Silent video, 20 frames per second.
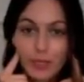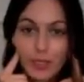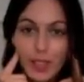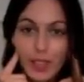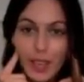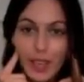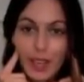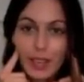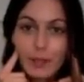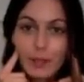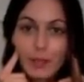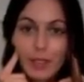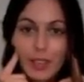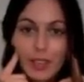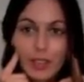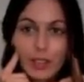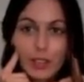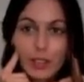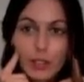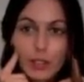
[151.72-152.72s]
okay?
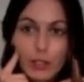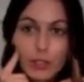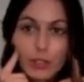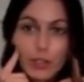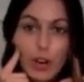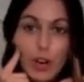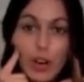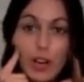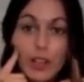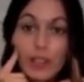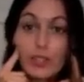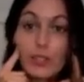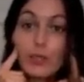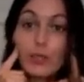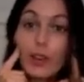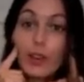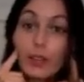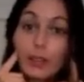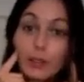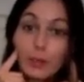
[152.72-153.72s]
Your jaw is
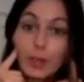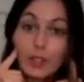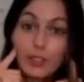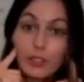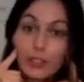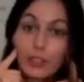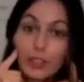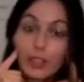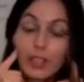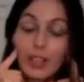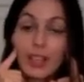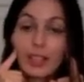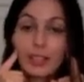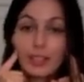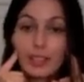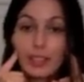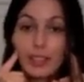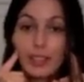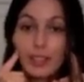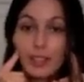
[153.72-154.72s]
very much
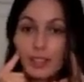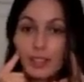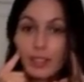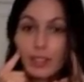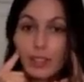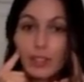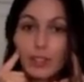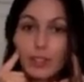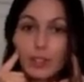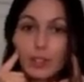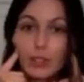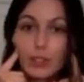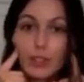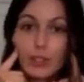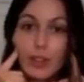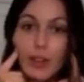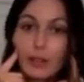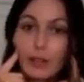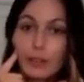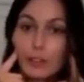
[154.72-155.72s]
connected to
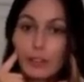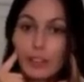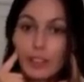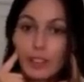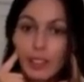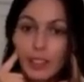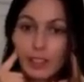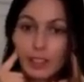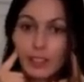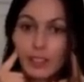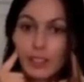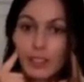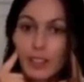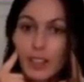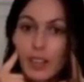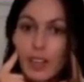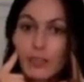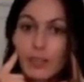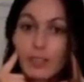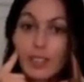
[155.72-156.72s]
that feeling
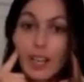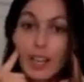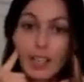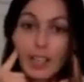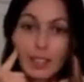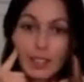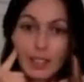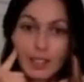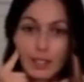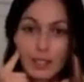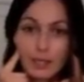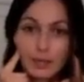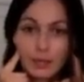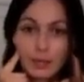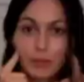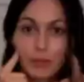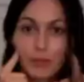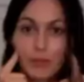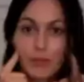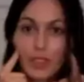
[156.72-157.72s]
of tightness.
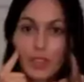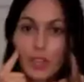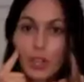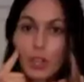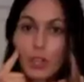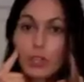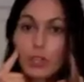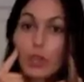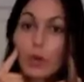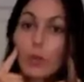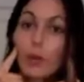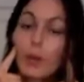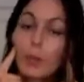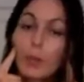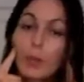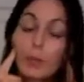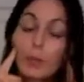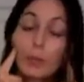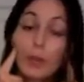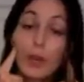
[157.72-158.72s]
So by
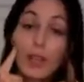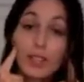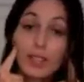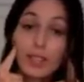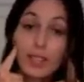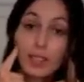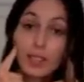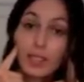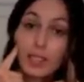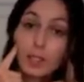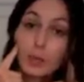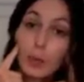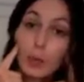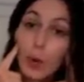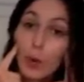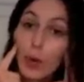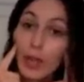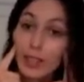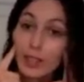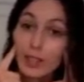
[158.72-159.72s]
pressing these
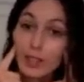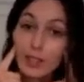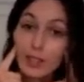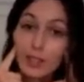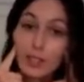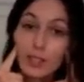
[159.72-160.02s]
points,